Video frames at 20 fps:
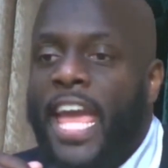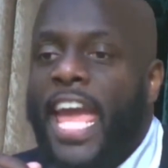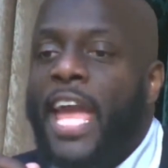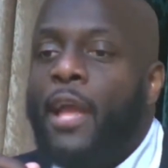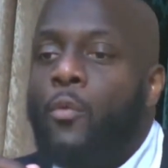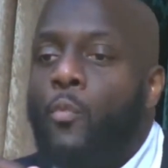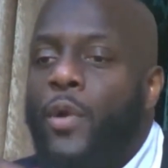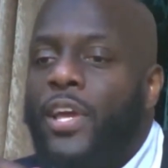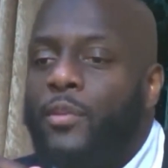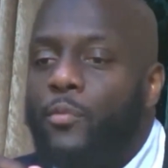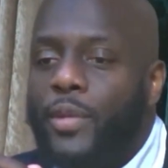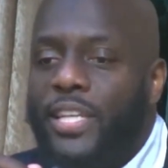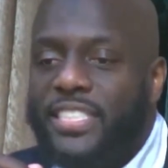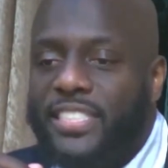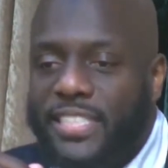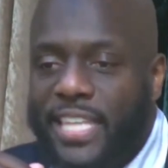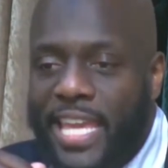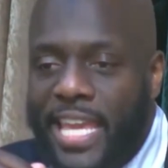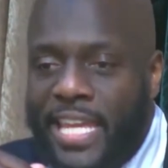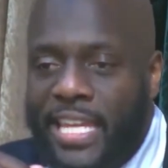And when we
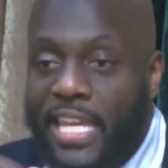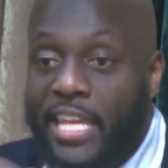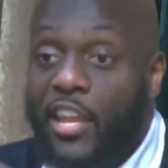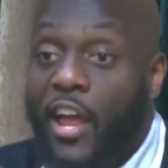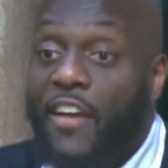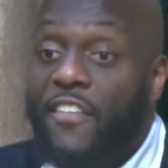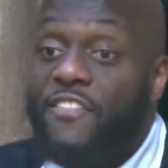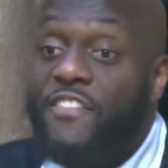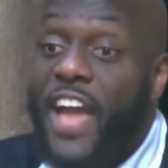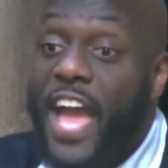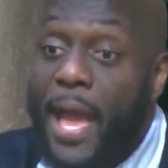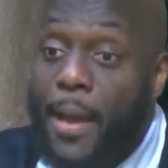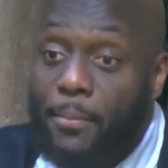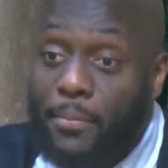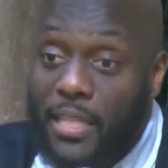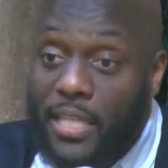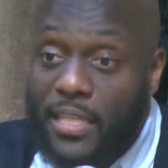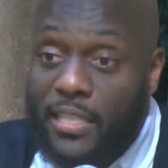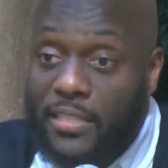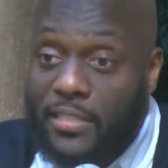see it in our
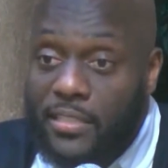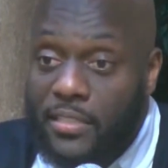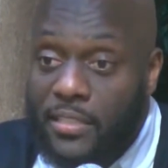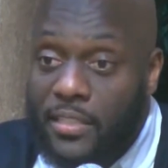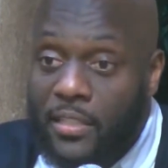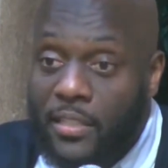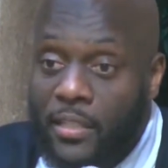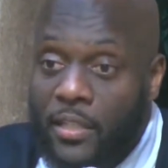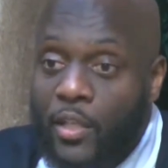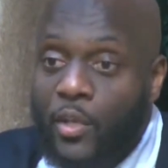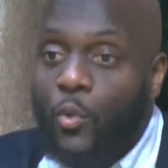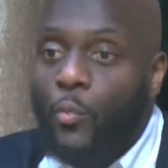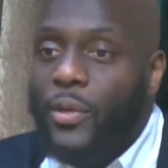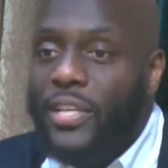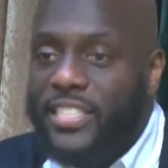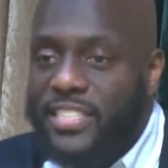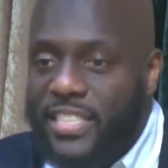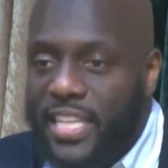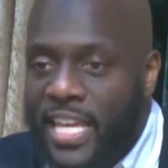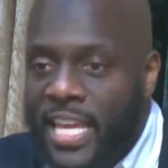families,
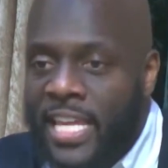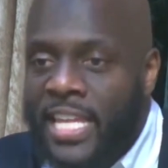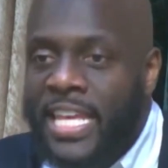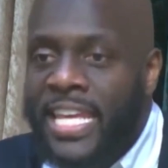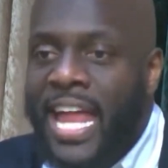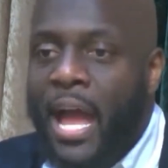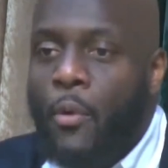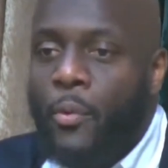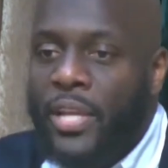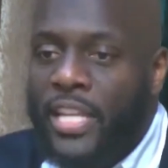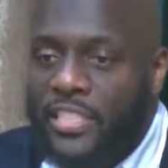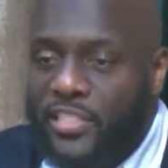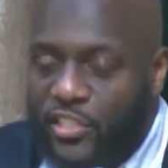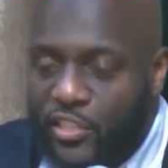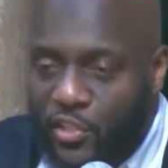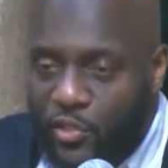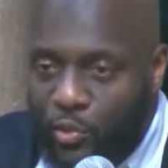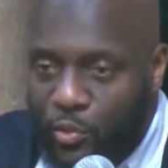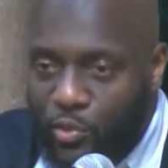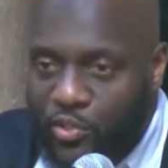we see it in our
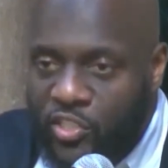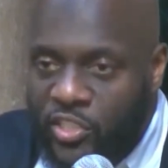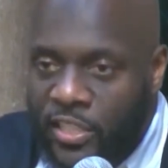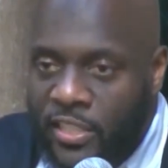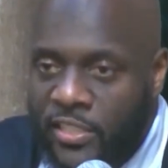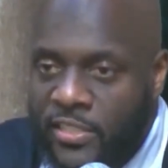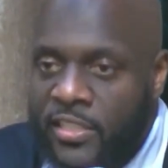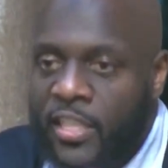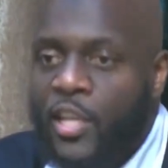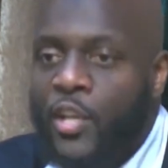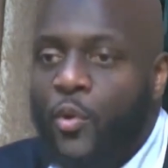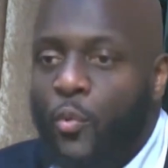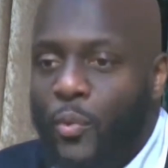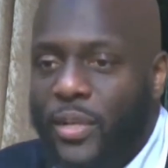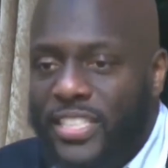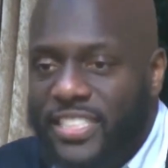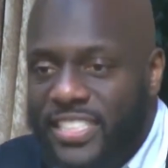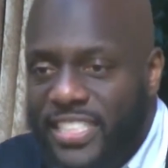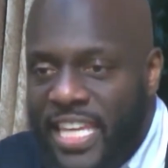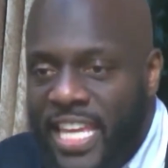institutions,
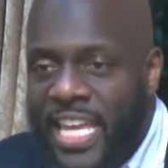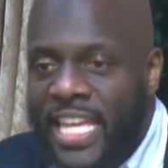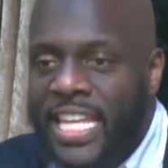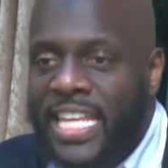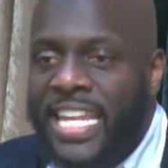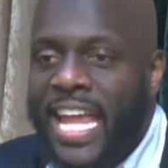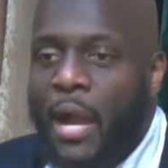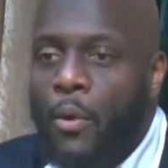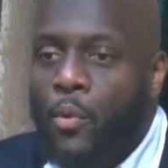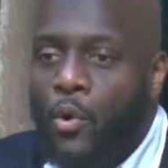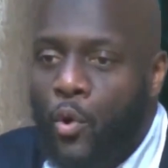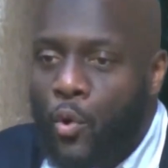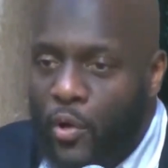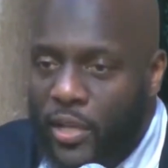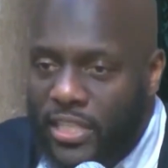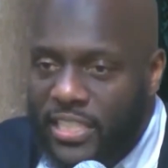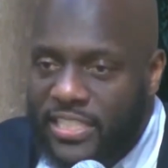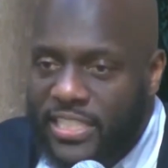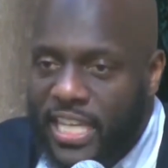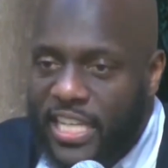we see it in our
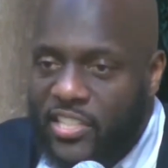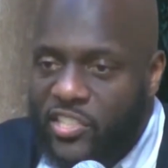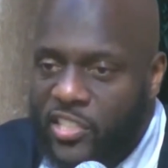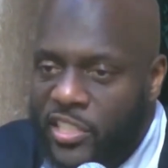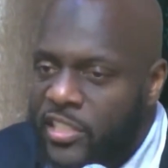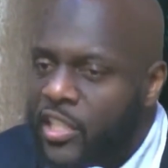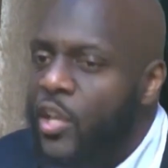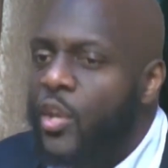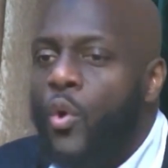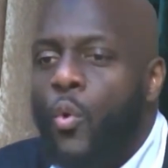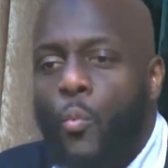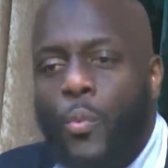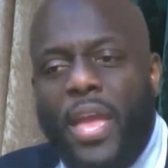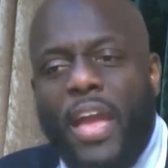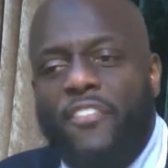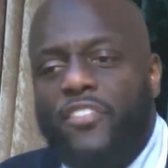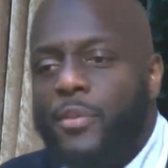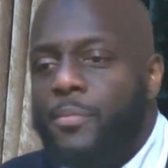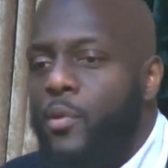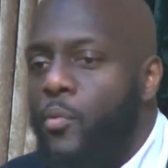organizations, we
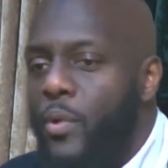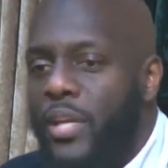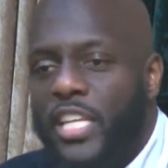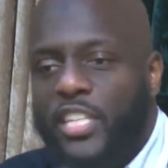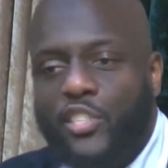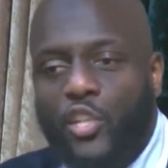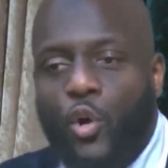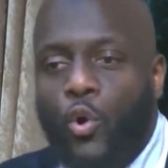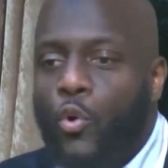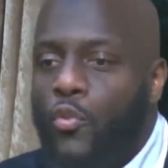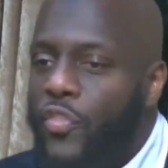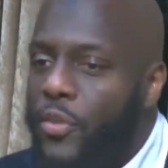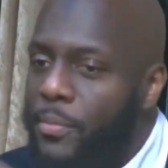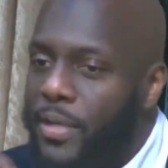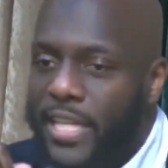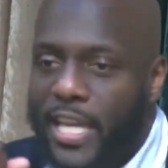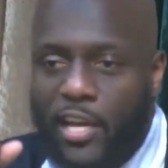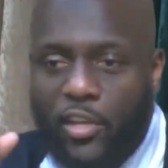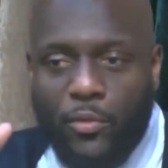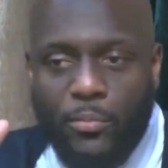have to be willing to hold
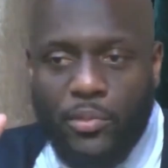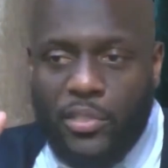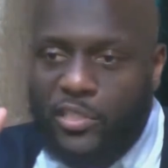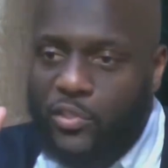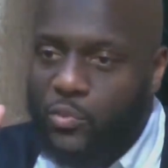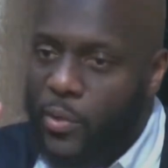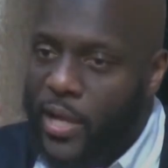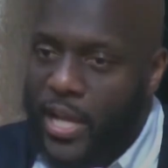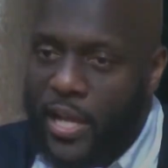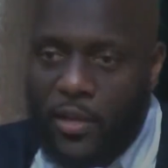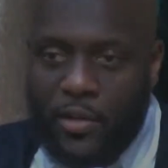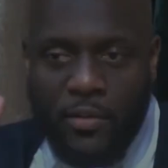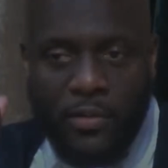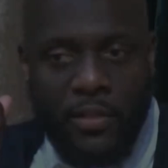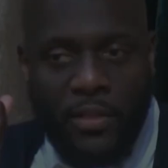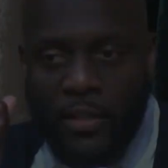them accountable as well.